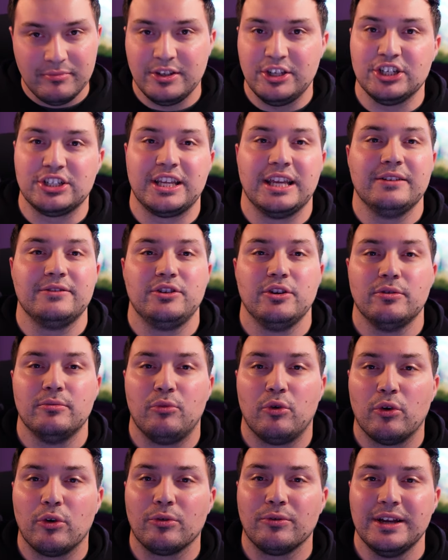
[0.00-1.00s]
just gives you
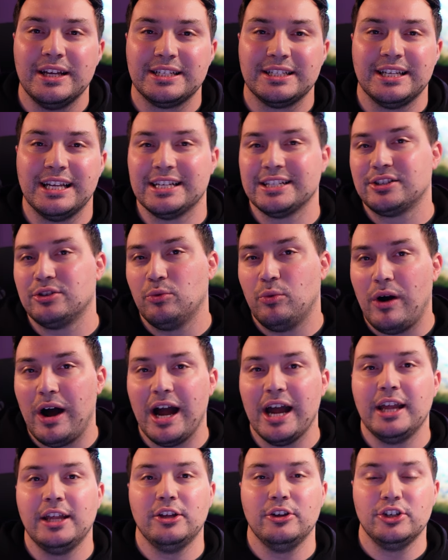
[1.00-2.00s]
more reason as to
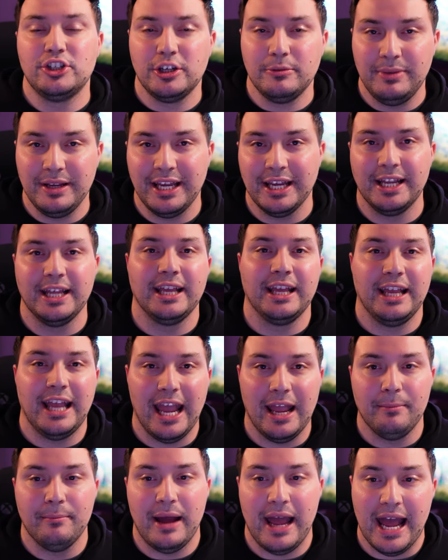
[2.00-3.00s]
why you should be getting
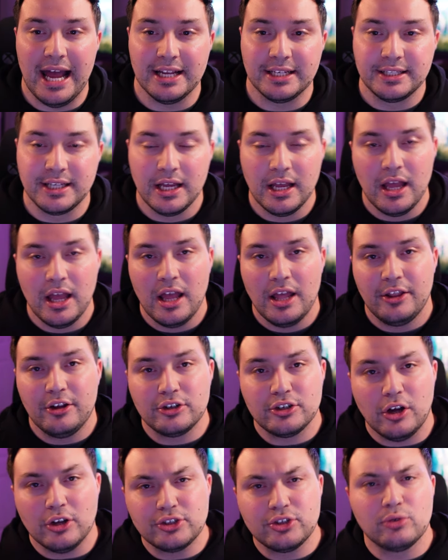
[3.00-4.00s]
Game Pass.
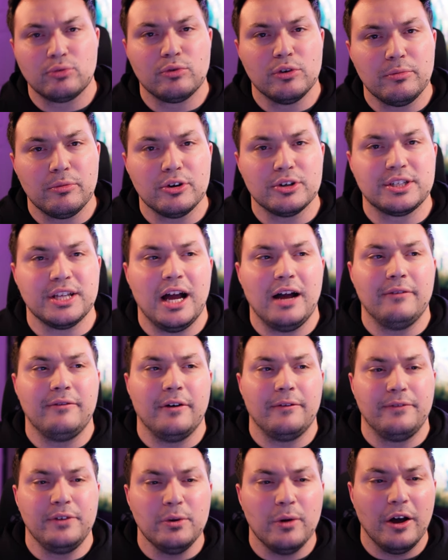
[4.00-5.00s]
There's also rumors of
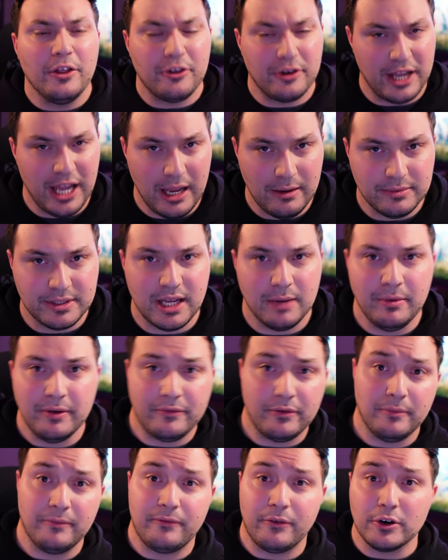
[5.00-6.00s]
a few other games coming
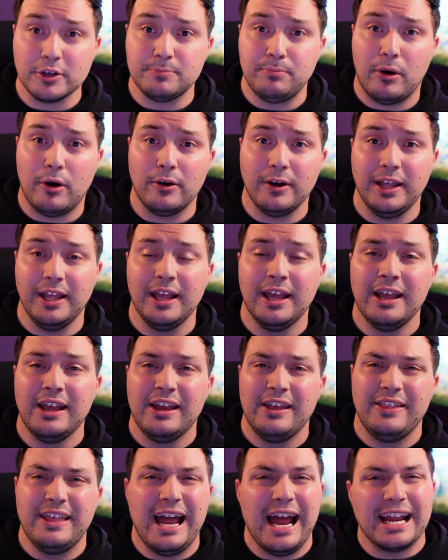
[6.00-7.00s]
from first party
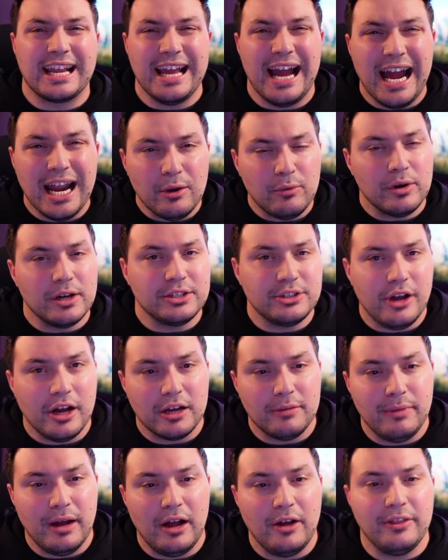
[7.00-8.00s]
that I kind of want to
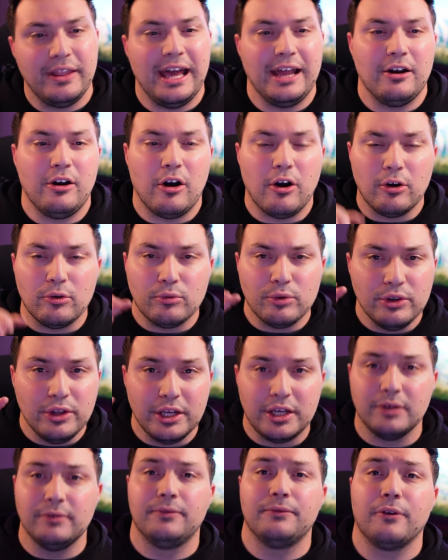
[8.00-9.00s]
talk about that aren't
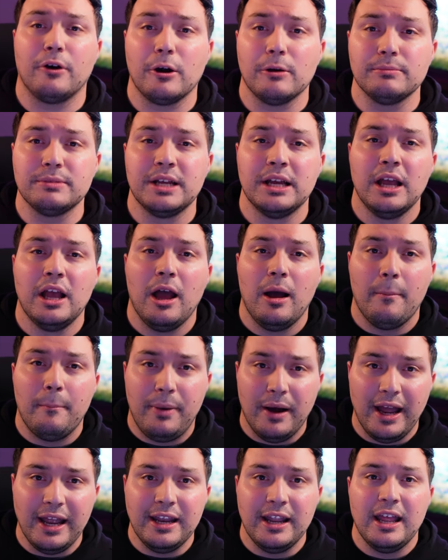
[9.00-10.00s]
really confirmed,
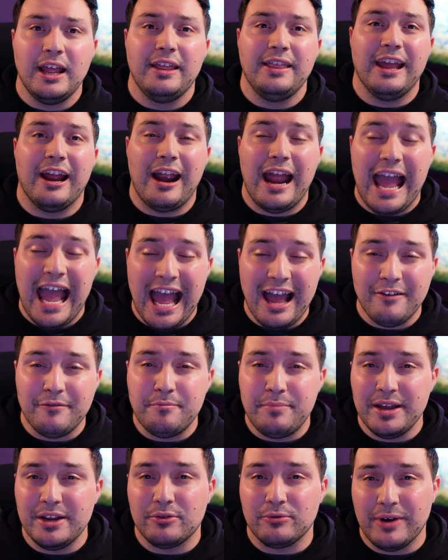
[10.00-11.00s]
but there
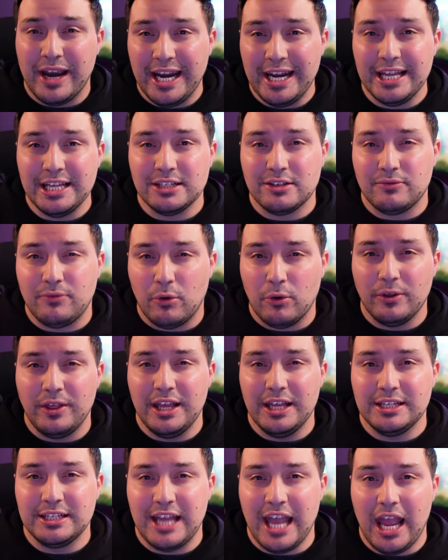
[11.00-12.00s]
have been ratings for
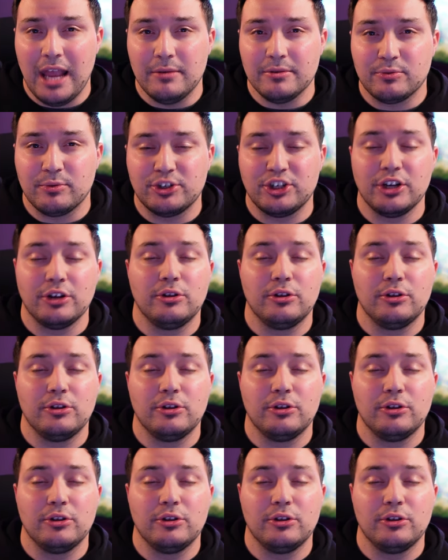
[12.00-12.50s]
these games, which